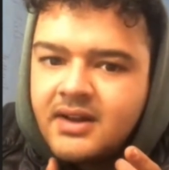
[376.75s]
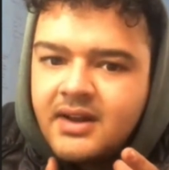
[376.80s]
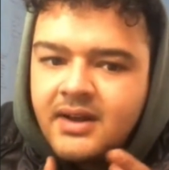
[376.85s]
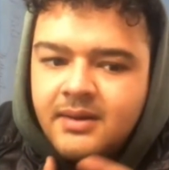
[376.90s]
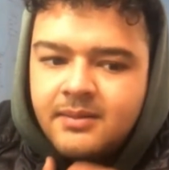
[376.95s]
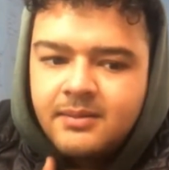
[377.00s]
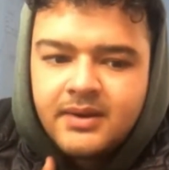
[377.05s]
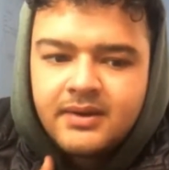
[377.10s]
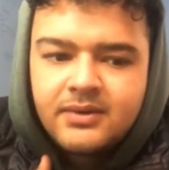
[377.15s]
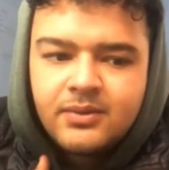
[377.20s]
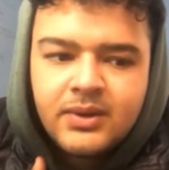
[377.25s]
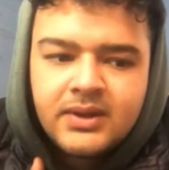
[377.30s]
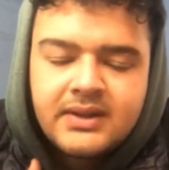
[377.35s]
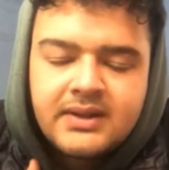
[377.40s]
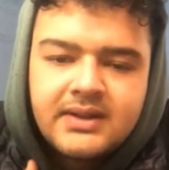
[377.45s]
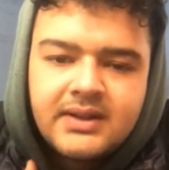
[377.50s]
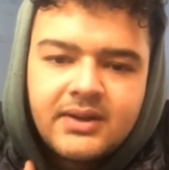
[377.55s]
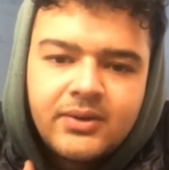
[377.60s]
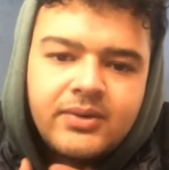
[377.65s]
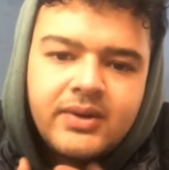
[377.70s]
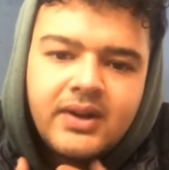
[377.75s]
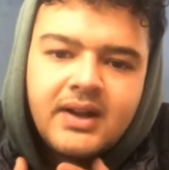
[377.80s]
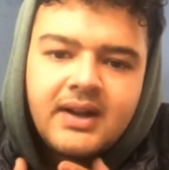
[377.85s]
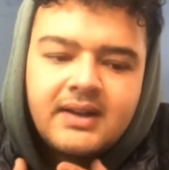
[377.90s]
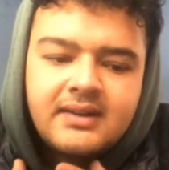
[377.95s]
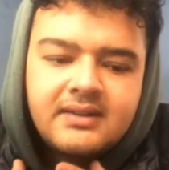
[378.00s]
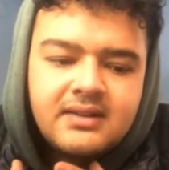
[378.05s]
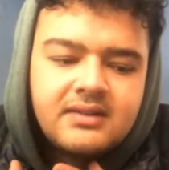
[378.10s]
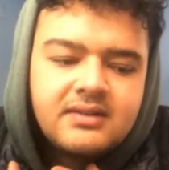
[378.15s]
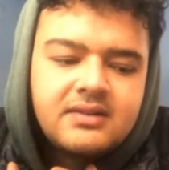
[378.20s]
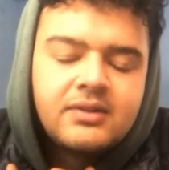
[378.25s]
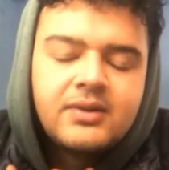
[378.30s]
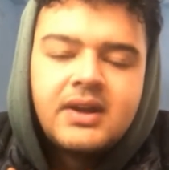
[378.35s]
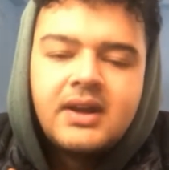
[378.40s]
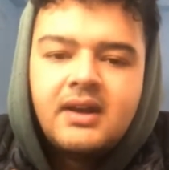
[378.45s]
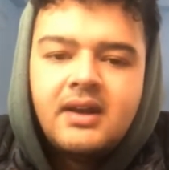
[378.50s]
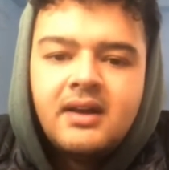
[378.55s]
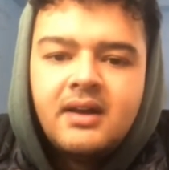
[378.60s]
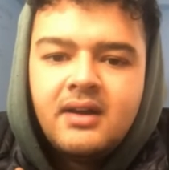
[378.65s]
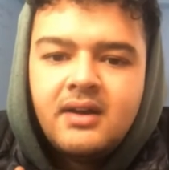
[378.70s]
But what they don't realize is, okay,
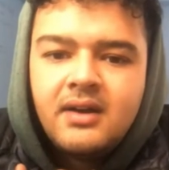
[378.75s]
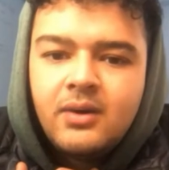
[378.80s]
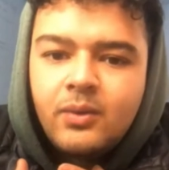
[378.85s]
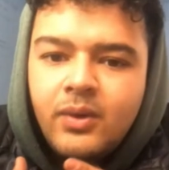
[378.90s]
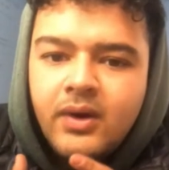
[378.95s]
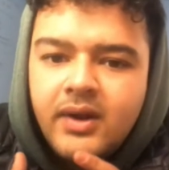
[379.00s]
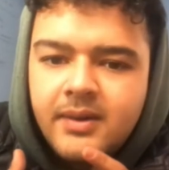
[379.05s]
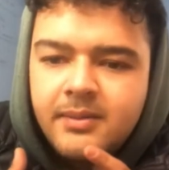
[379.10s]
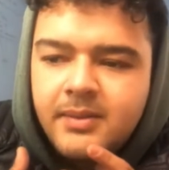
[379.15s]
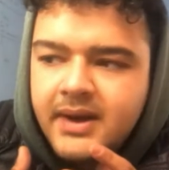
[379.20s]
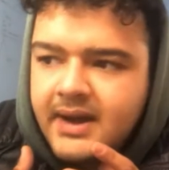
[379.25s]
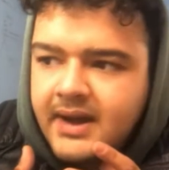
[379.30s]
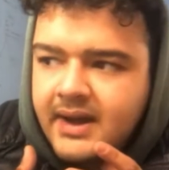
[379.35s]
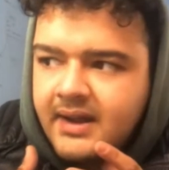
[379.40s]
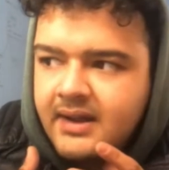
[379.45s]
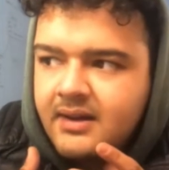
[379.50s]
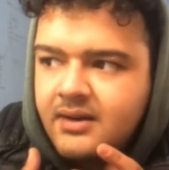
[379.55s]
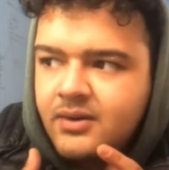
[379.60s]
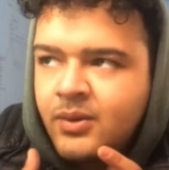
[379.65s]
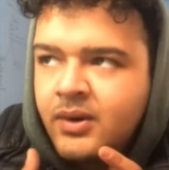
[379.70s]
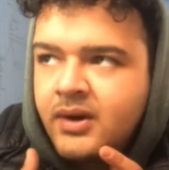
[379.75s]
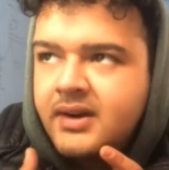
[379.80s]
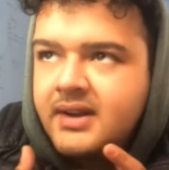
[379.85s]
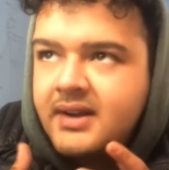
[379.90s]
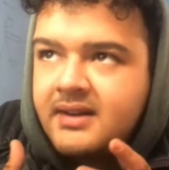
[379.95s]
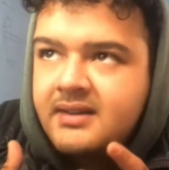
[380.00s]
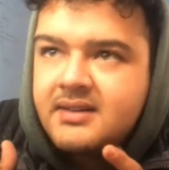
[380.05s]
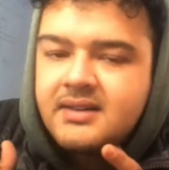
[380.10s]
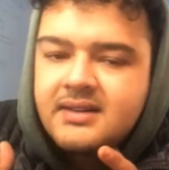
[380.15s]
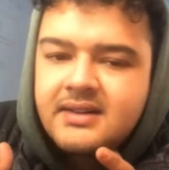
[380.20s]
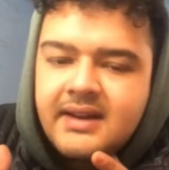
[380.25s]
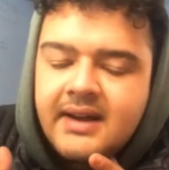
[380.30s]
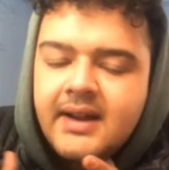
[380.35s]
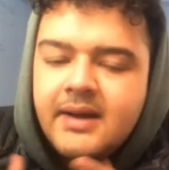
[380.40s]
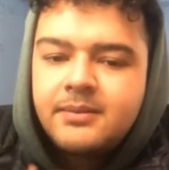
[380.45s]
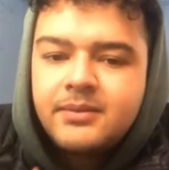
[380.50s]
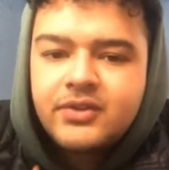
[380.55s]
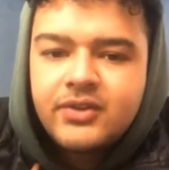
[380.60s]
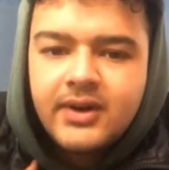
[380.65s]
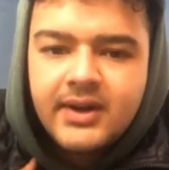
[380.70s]
what is it that
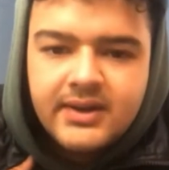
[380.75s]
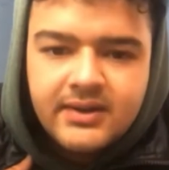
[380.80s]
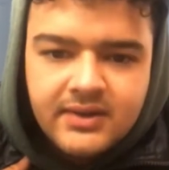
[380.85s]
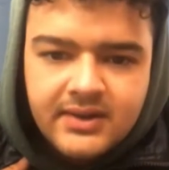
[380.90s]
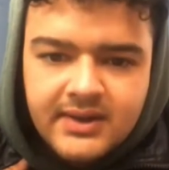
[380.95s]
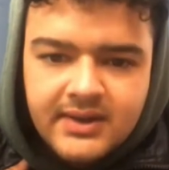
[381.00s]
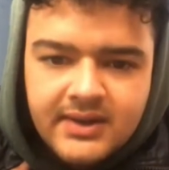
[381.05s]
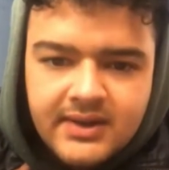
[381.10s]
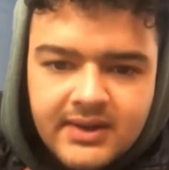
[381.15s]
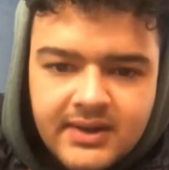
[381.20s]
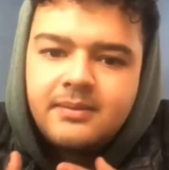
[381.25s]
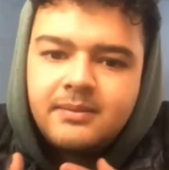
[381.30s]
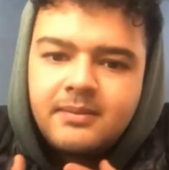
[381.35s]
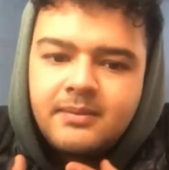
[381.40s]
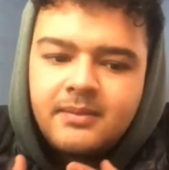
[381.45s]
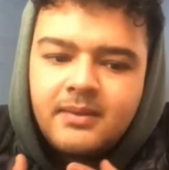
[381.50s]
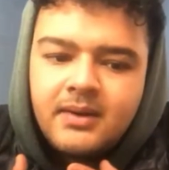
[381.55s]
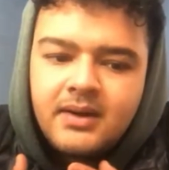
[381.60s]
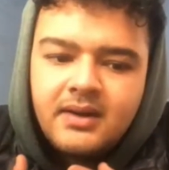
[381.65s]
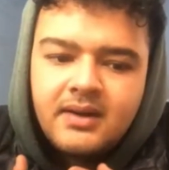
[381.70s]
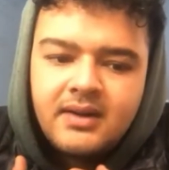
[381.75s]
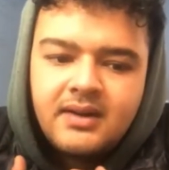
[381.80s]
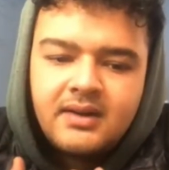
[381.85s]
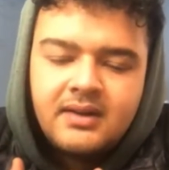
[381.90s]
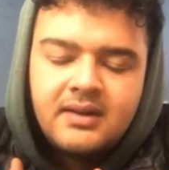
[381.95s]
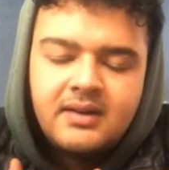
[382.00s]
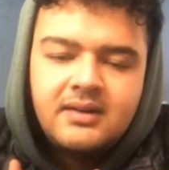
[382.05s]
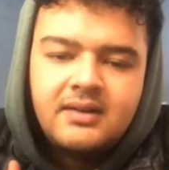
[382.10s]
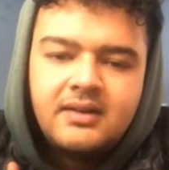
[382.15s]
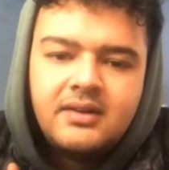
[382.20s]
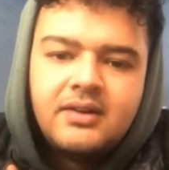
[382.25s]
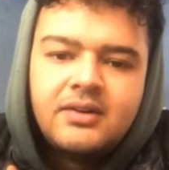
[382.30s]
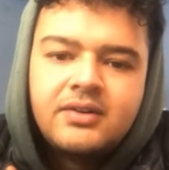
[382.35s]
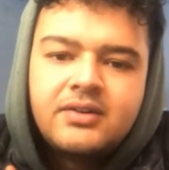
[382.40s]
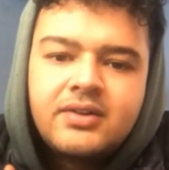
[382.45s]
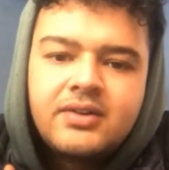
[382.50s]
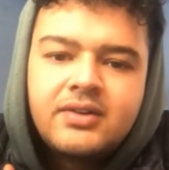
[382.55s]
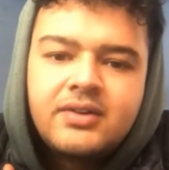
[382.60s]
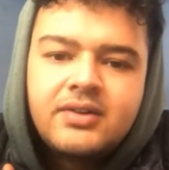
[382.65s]
I'm trying to capture, or what is it that I'm,